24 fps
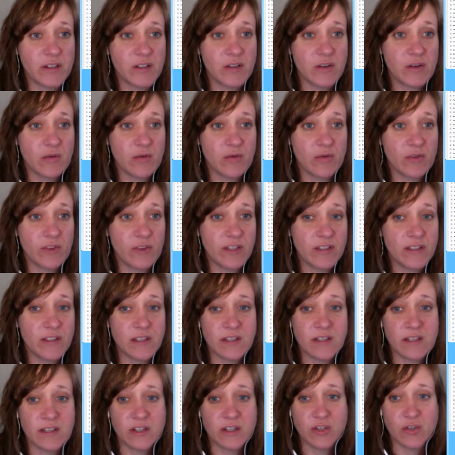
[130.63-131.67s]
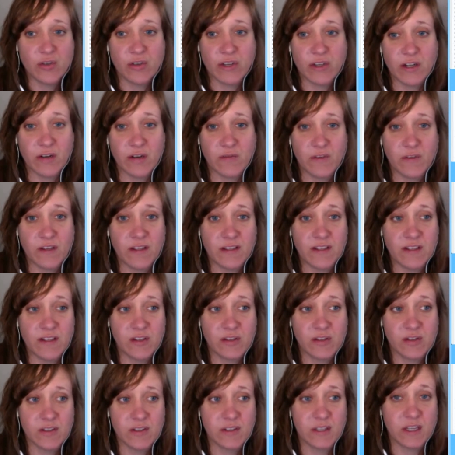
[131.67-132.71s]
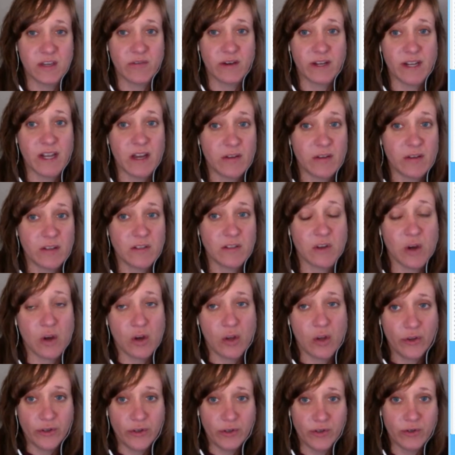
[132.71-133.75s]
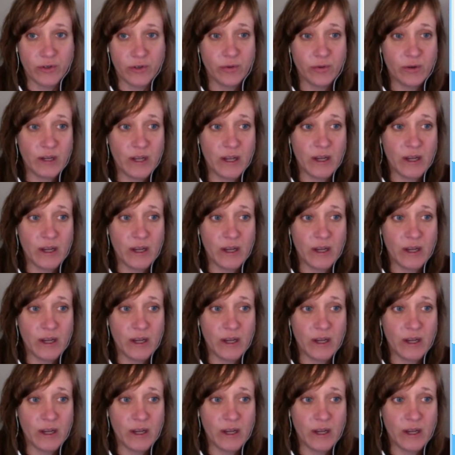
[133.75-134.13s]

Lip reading: So this initial interface that you're seeing right now is all new,